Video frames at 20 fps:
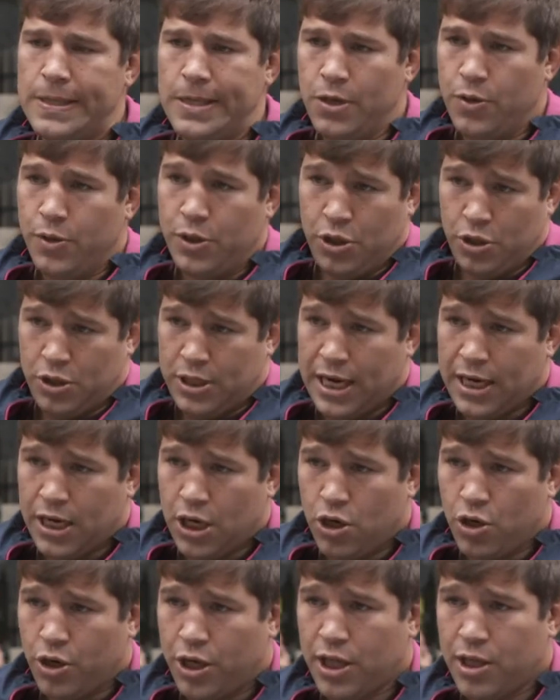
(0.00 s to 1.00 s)
we should take
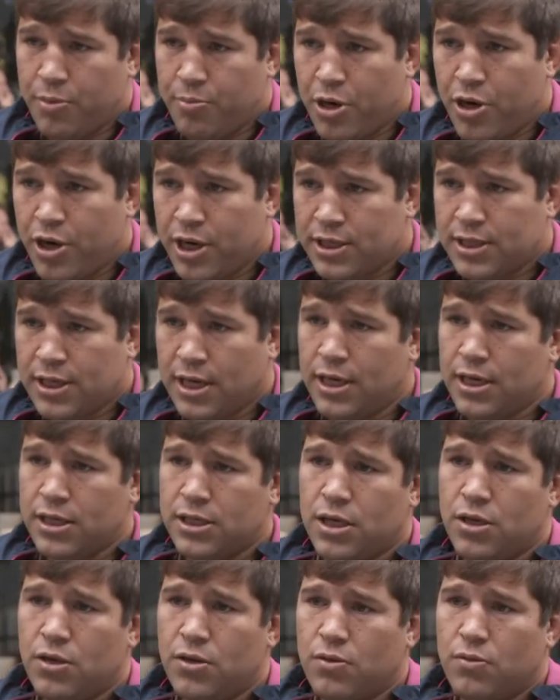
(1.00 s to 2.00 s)
a look in the mirror and say,
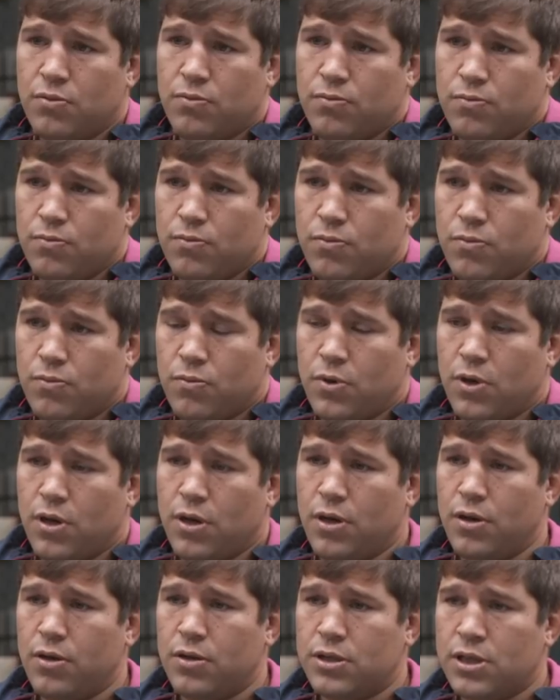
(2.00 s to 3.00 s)
"Listen,
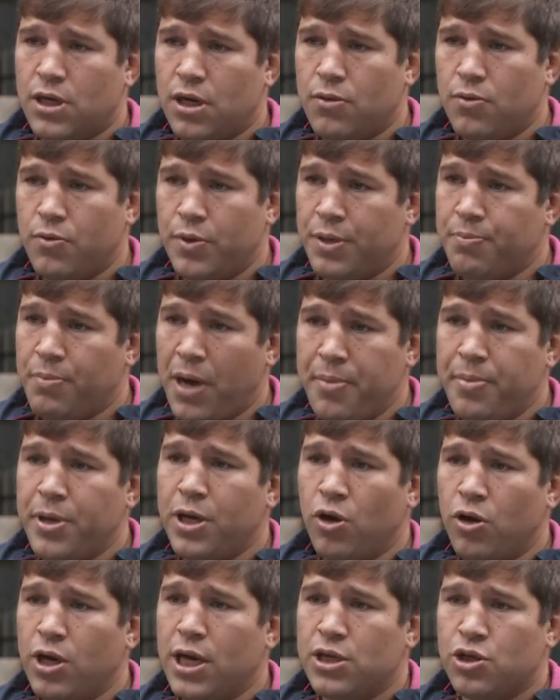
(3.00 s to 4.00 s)
so we maybe
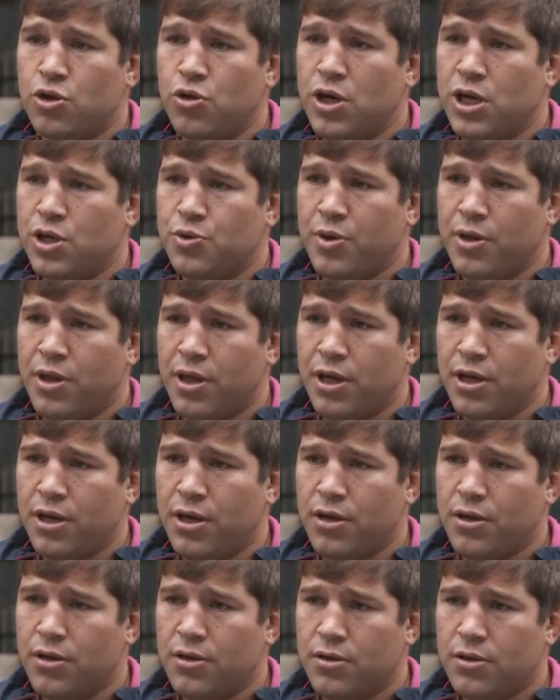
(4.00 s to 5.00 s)
not as good as we think,
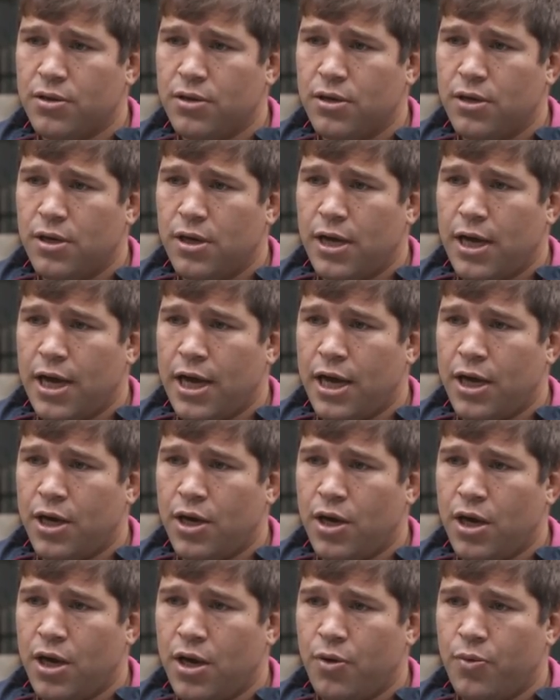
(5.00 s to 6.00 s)

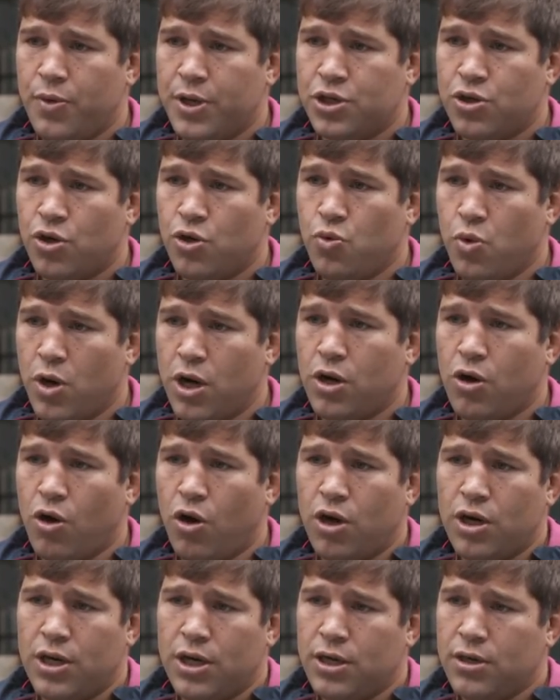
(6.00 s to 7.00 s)
and uh, we should work
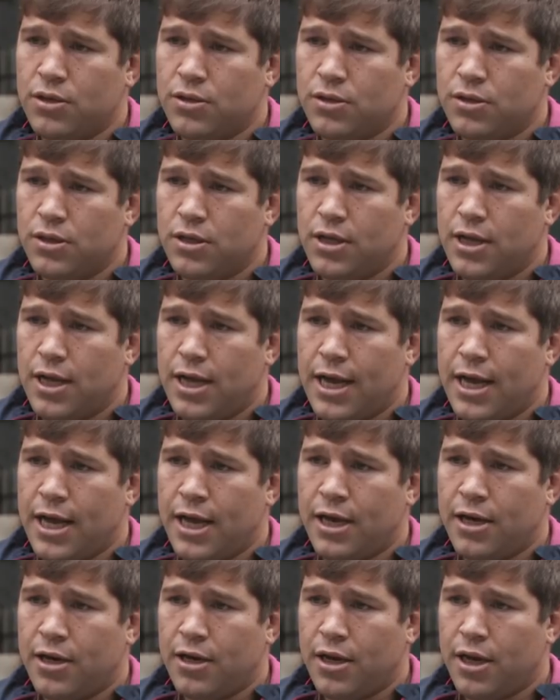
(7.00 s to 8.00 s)
harder.
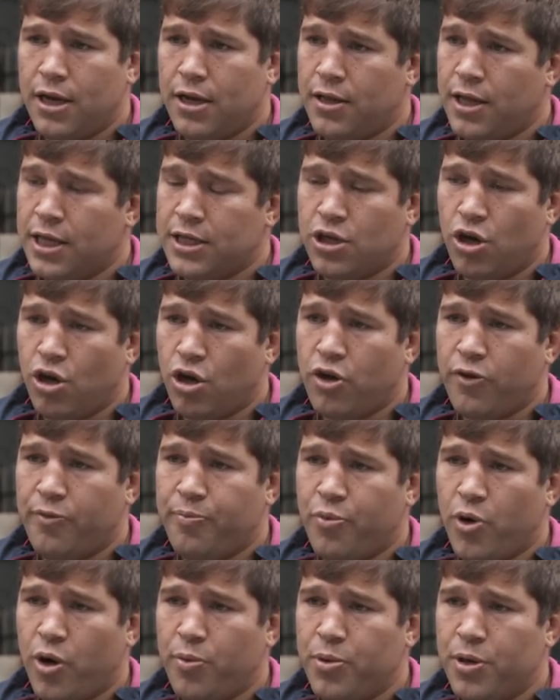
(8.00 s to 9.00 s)
And uh, there's a lot
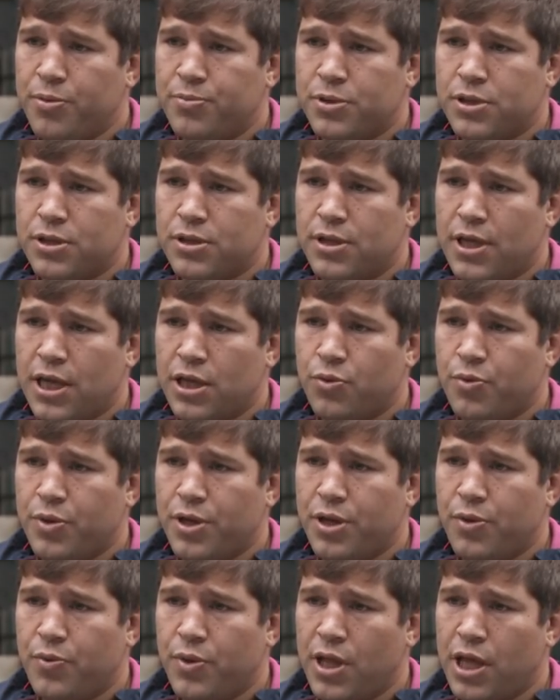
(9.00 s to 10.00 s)
of problems that
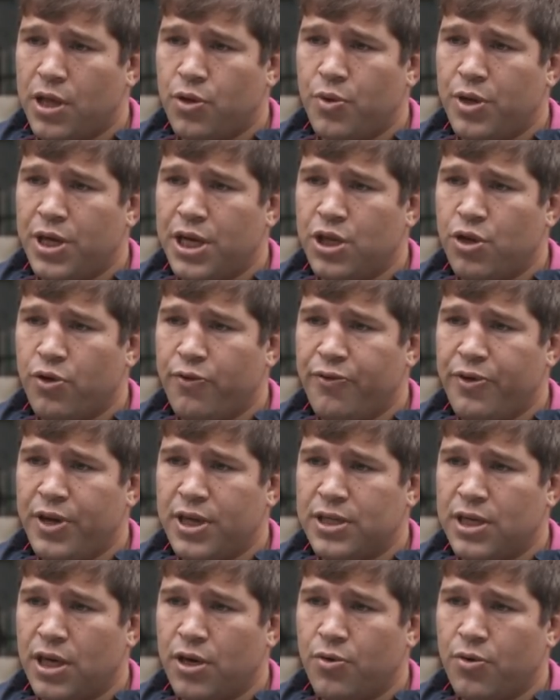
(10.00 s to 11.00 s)
we that we need to
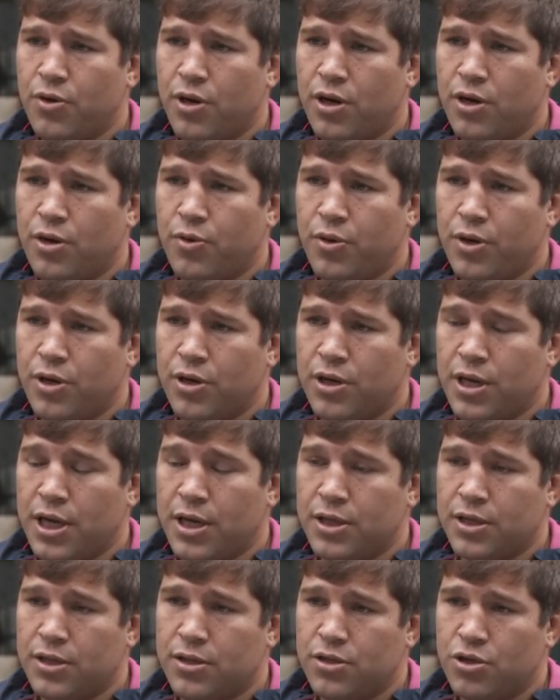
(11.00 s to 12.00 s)
fix, and and we,
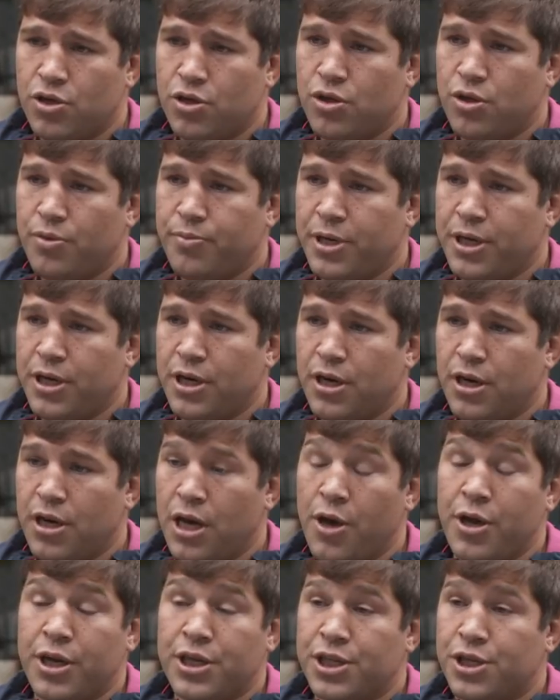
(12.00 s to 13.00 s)
there should be
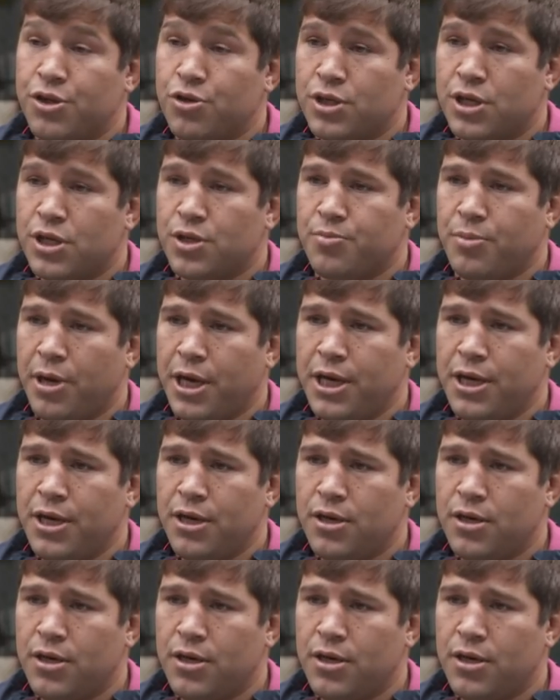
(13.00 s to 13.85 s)
no excuses made,